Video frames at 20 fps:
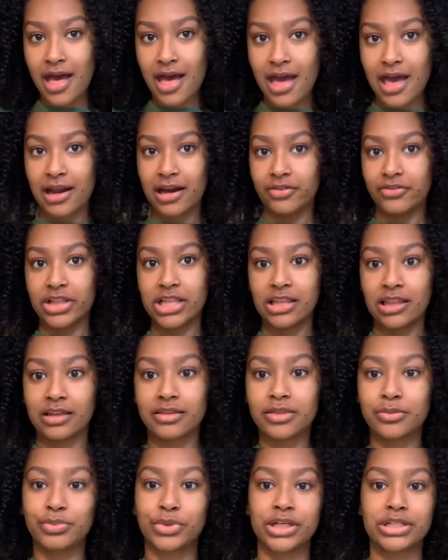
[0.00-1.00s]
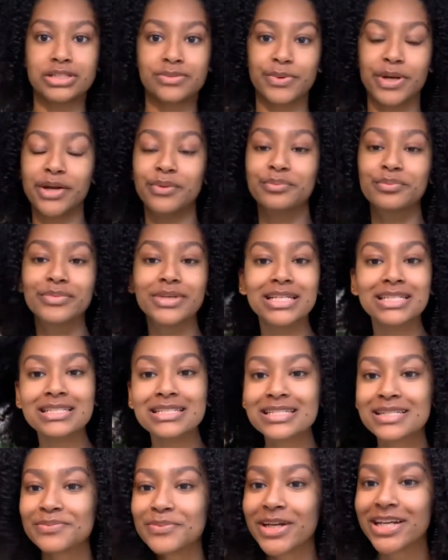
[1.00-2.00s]
and I really like the braids, but I
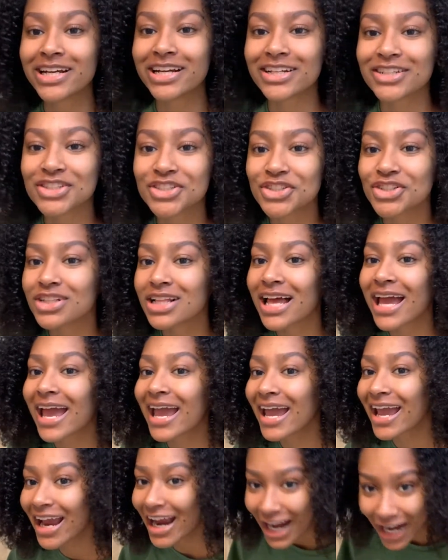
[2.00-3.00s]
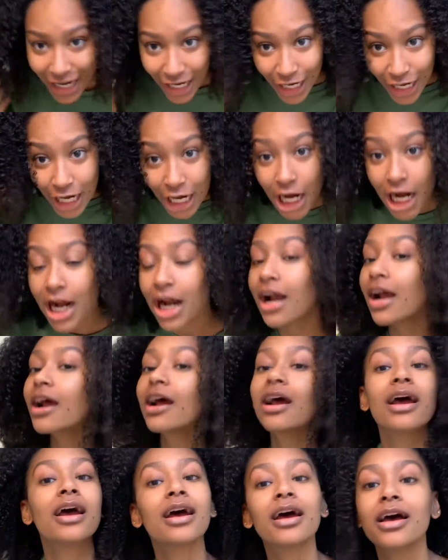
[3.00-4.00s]
missed my natural hair.
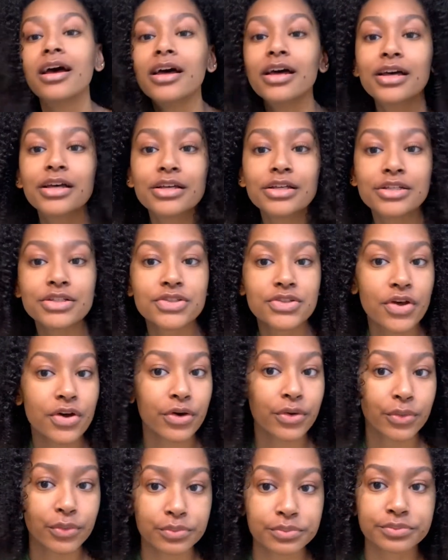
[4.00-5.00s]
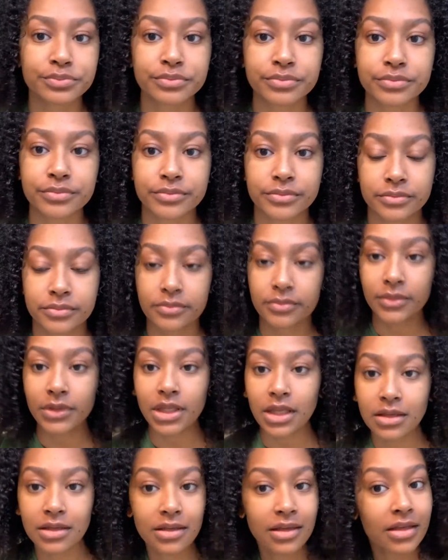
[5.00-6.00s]
So
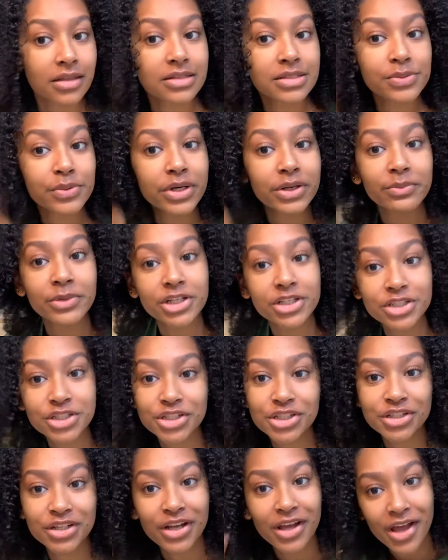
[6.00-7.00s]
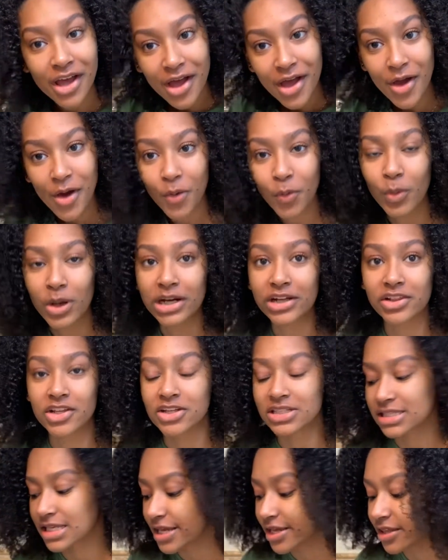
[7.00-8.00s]
yeah, that's pretty much what it
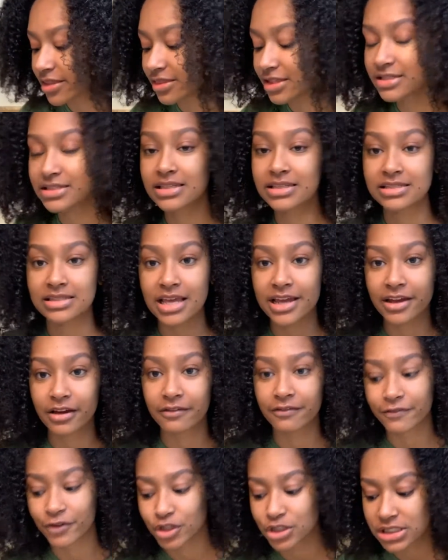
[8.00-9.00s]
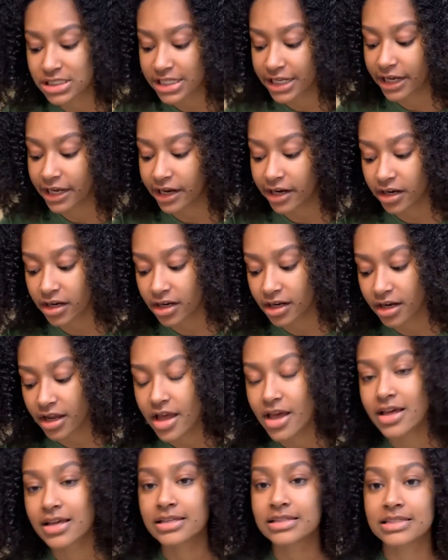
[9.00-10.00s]
looks like. This is like first day hair.
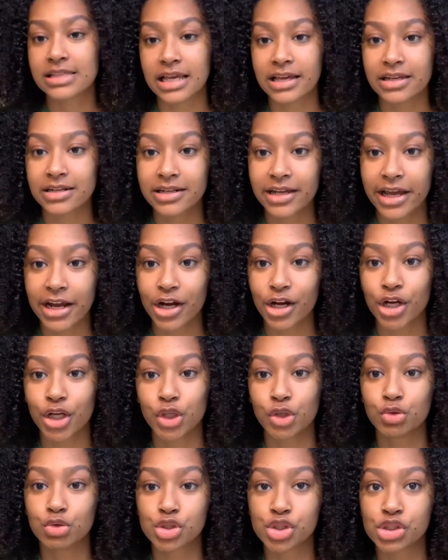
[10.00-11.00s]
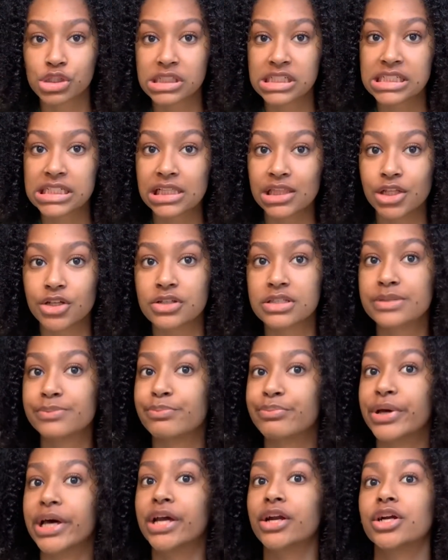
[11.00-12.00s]
Second day hair usually looks
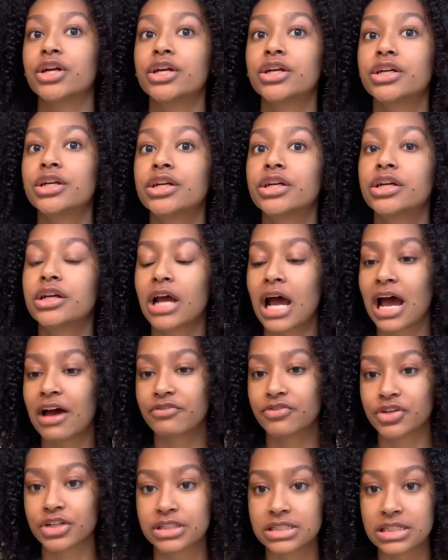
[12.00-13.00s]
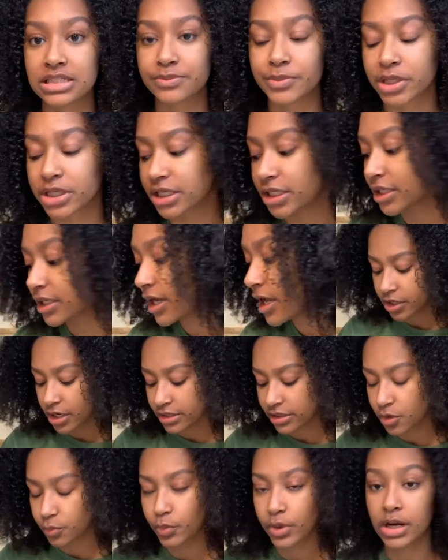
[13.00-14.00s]
better after I sleep on it. And
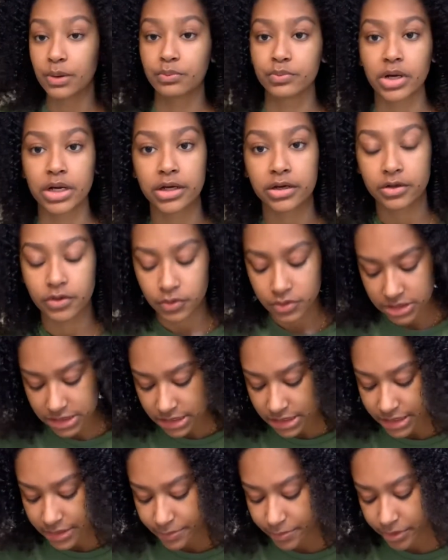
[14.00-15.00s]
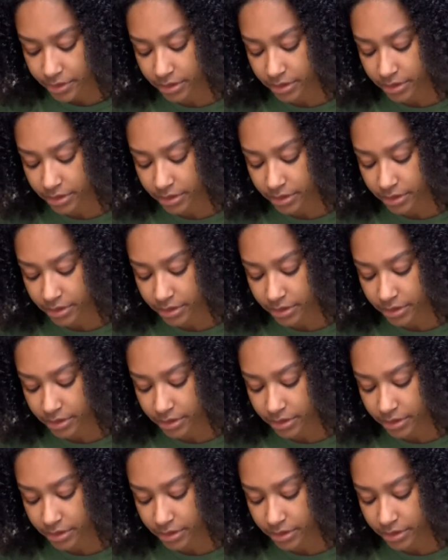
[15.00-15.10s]
then when I'm ready to go to sleep,